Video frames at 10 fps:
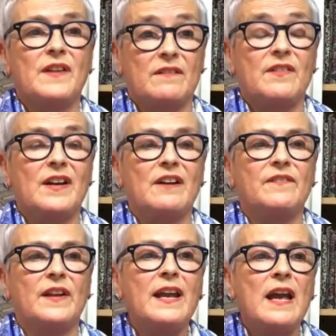
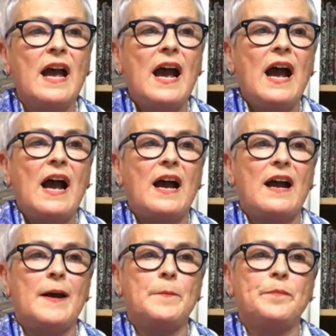thankfully.
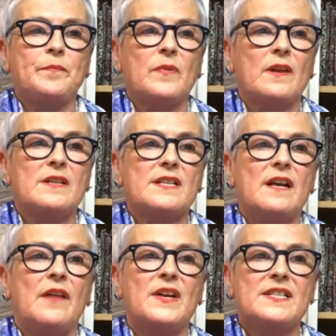And
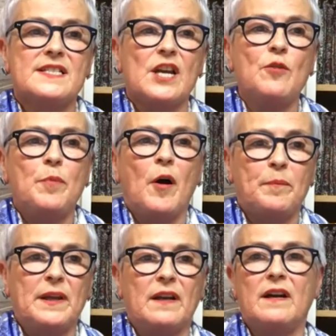they're so
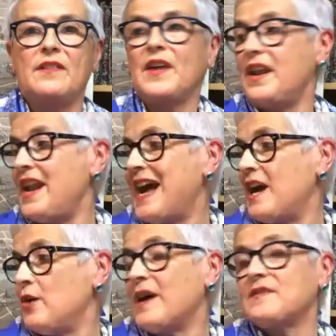popular that
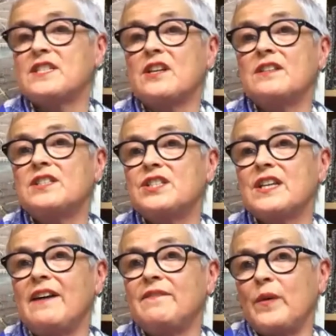now I've started to
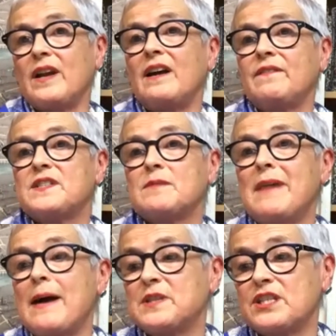have, when I have some
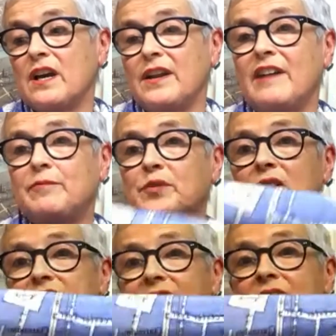maps done, I've
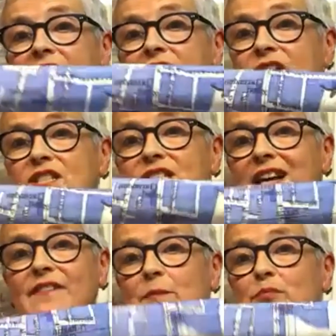started to
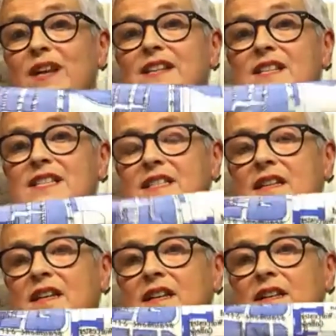have the
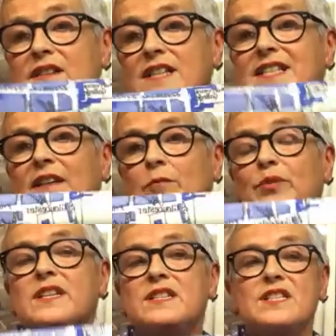prints, the silk
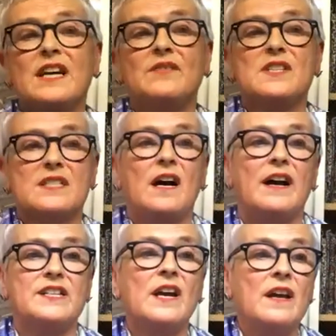printed down the
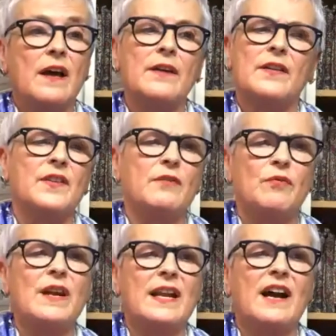side. They
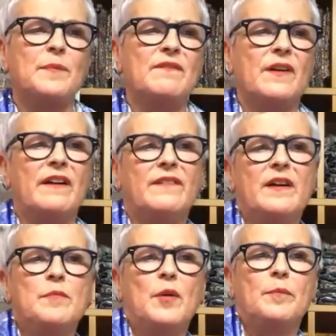really have been very,
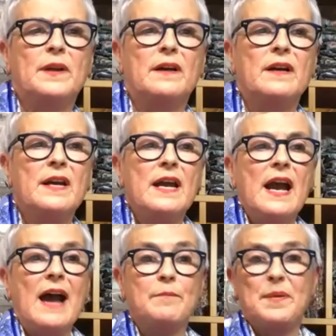very popular.
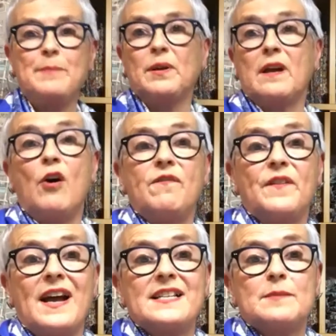And people
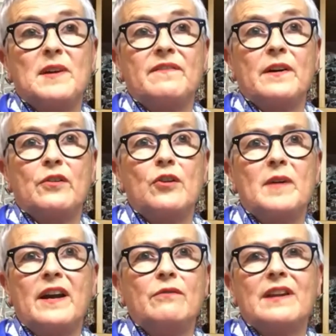often ask me if I grow
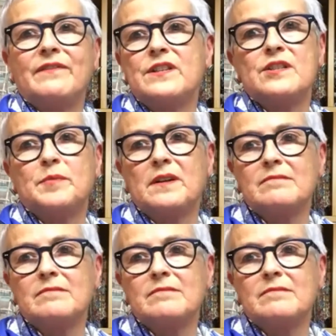my own lavender, but